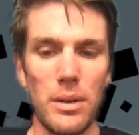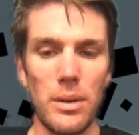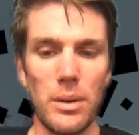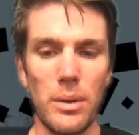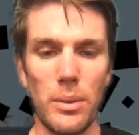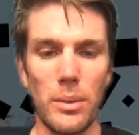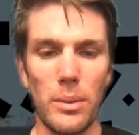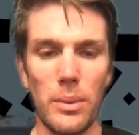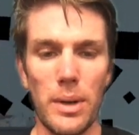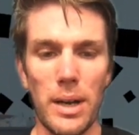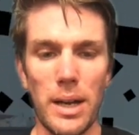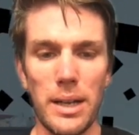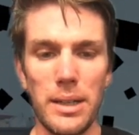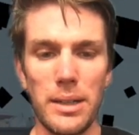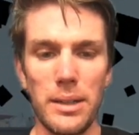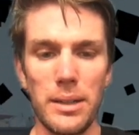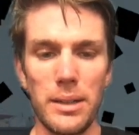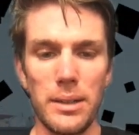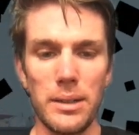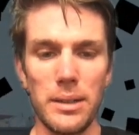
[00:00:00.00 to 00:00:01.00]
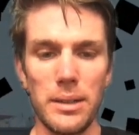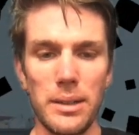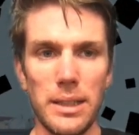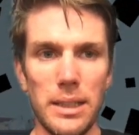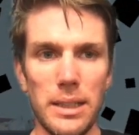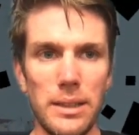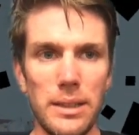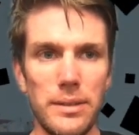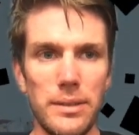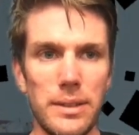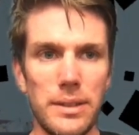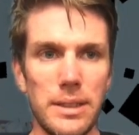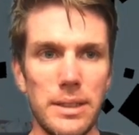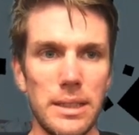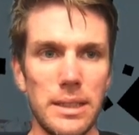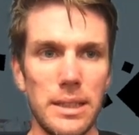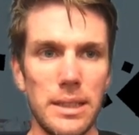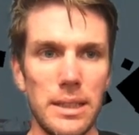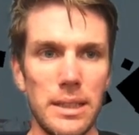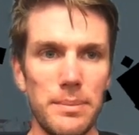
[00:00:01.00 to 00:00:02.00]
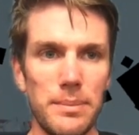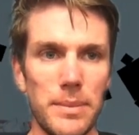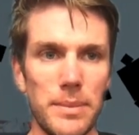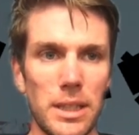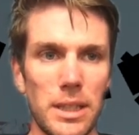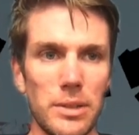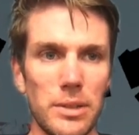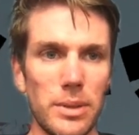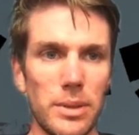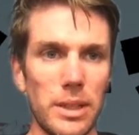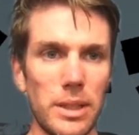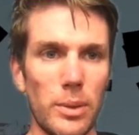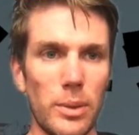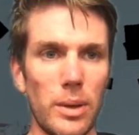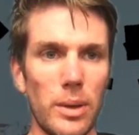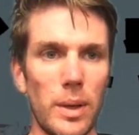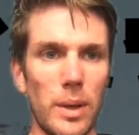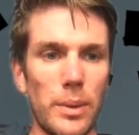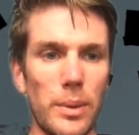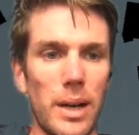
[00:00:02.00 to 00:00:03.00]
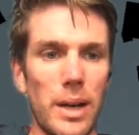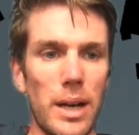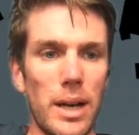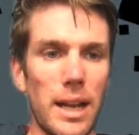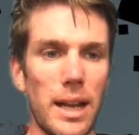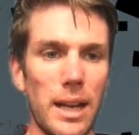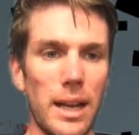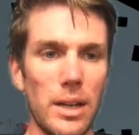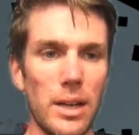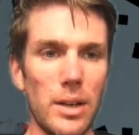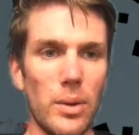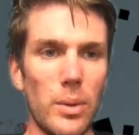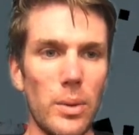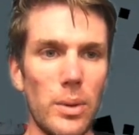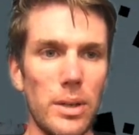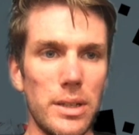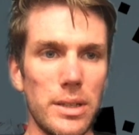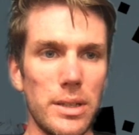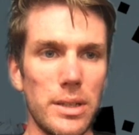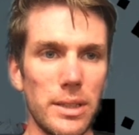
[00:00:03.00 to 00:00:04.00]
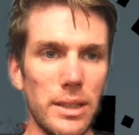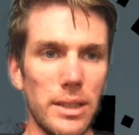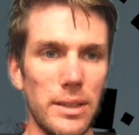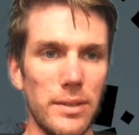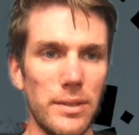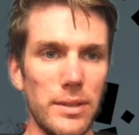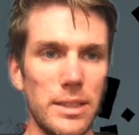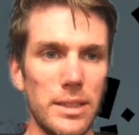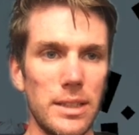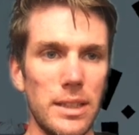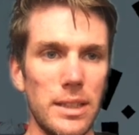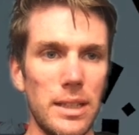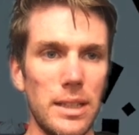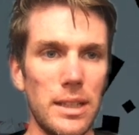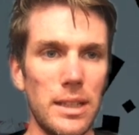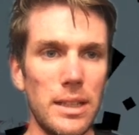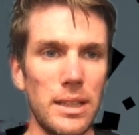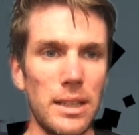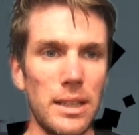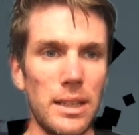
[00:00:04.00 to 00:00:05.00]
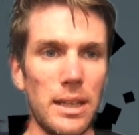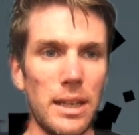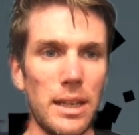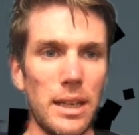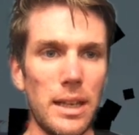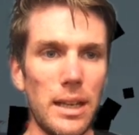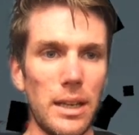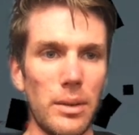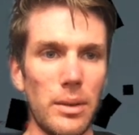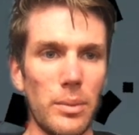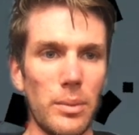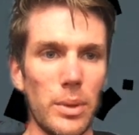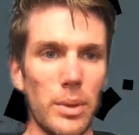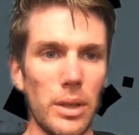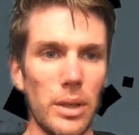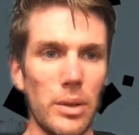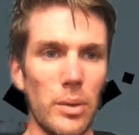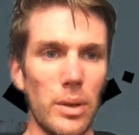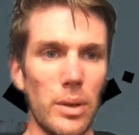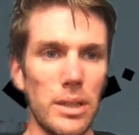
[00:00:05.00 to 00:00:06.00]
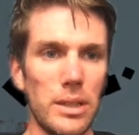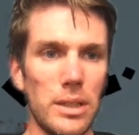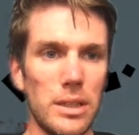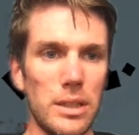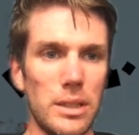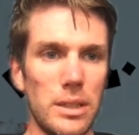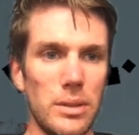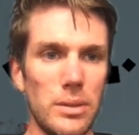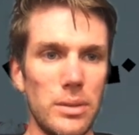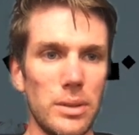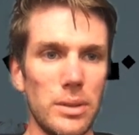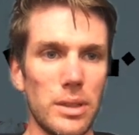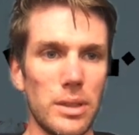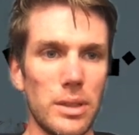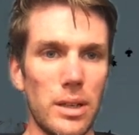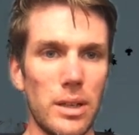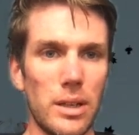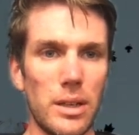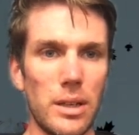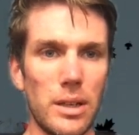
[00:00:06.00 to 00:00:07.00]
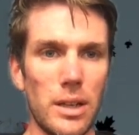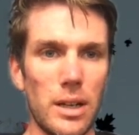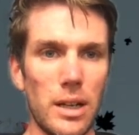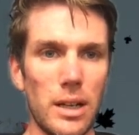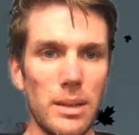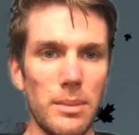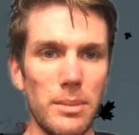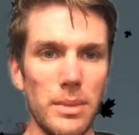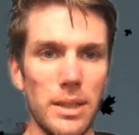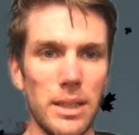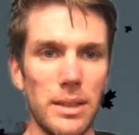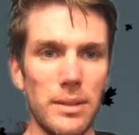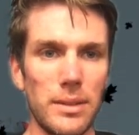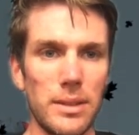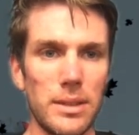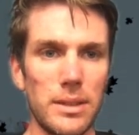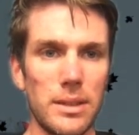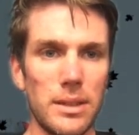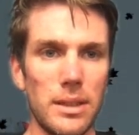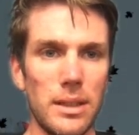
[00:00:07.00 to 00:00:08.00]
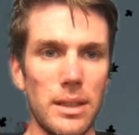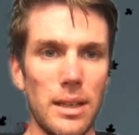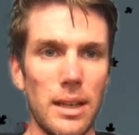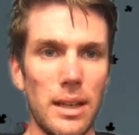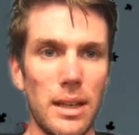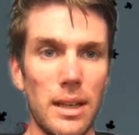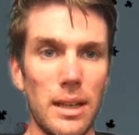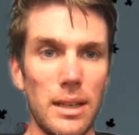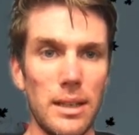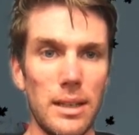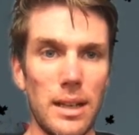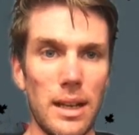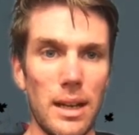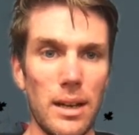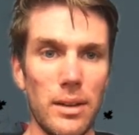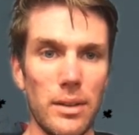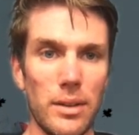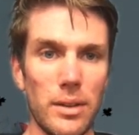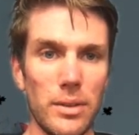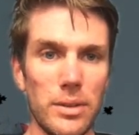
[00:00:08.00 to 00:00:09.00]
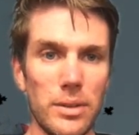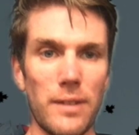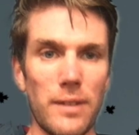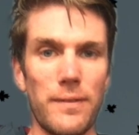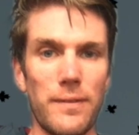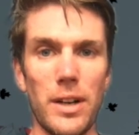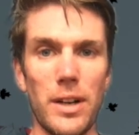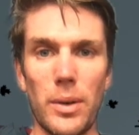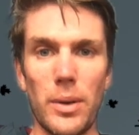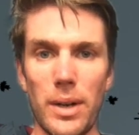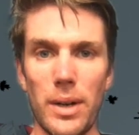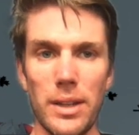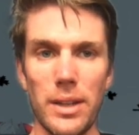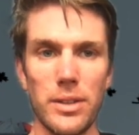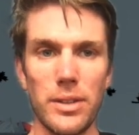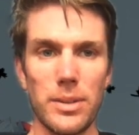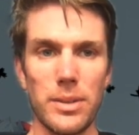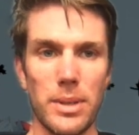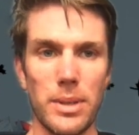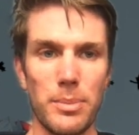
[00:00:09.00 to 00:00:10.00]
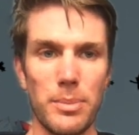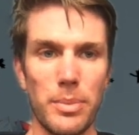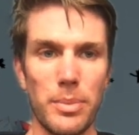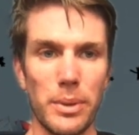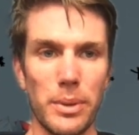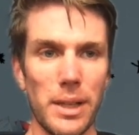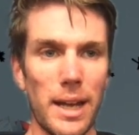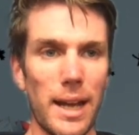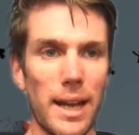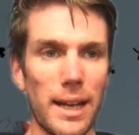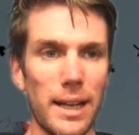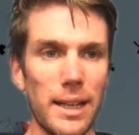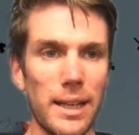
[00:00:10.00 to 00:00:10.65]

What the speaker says: red leaves, because we're going to want red and orange leaves. And we're going to use our autumn leaves. Now, those aren't very red, those are pretty black,